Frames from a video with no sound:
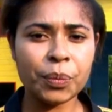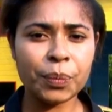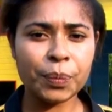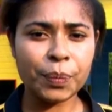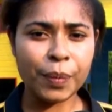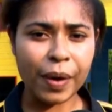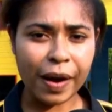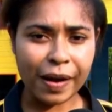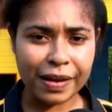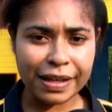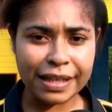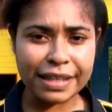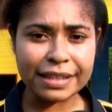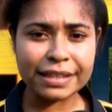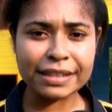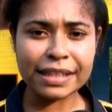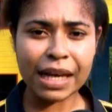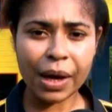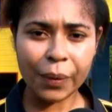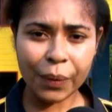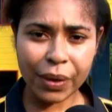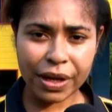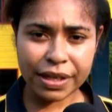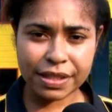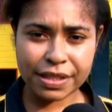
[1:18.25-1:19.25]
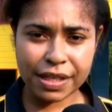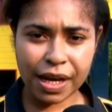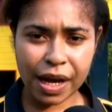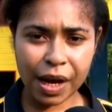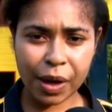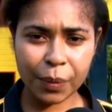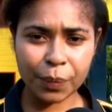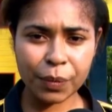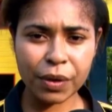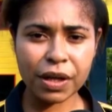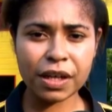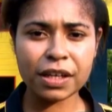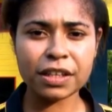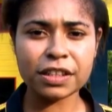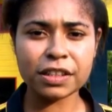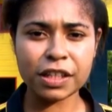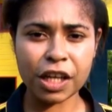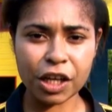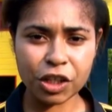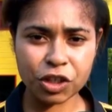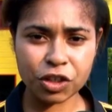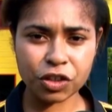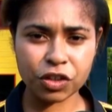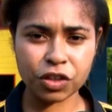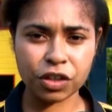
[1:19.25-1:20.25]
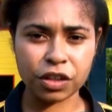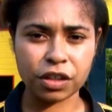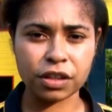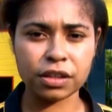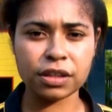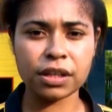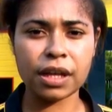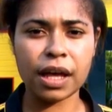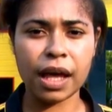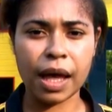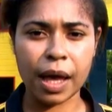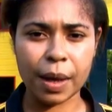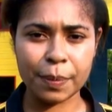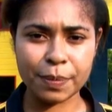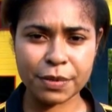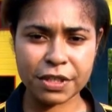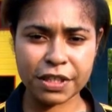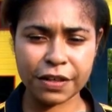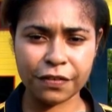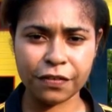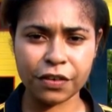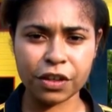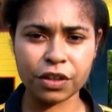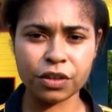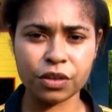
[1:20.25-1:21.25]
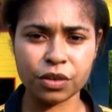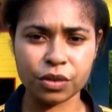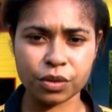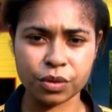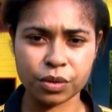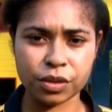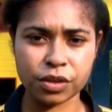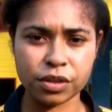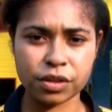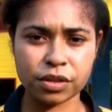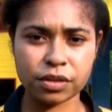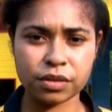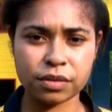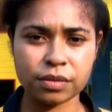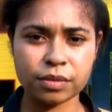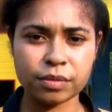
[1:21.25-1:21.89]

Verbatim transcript: Marilyn Diaukatam, National, EMTV News.